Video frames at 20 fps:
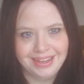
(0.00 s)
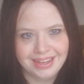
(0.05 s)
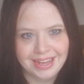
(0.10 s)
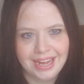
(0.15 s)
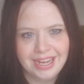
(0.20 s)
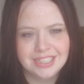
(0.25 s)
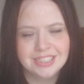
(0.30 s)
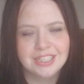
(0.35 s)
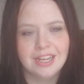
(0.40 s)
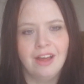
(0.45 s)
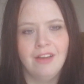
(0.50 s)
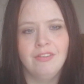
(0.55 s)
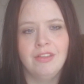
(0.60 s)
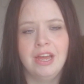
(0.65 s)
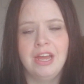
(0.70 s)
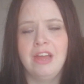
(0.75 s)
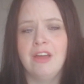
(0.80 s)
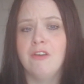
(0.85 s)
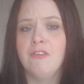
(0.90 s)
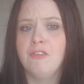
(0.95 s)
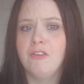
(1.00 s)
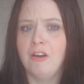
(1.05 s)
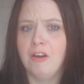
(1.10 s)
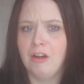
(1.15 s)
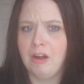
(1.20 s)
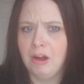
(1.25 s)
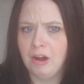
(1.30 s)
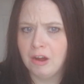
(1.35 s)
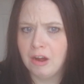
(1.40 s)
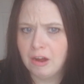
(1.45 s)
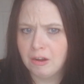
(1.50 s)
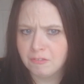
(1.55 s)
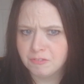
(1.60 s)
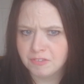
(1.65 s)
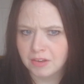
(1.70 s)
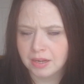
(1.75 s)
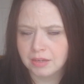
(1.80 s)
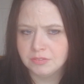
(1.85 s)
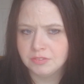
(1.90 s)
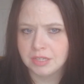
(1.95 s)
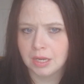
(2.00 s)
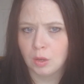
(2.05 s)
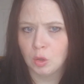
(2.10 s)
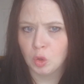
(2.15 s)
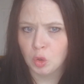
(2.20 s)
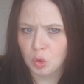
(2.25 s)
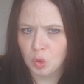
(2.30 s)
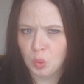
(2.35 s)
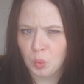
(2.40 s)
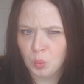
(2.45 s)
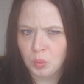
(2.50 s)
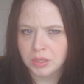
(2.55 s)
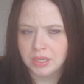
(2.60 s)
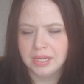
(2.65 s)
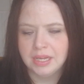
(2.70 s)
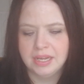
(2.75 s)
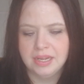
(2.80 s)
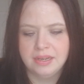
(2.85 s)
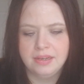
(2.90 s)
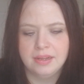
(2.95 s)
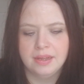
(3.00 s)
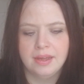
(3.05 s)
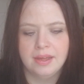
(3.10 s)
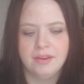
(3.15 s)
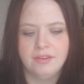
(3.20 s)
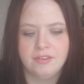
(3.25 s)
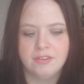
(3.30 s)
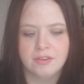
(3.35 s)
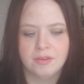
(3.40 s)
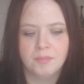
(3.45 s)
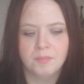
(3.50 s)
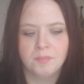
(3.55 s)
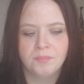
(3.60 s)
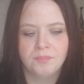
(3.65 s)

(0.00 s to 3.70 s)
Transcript: guess how they found out who did it?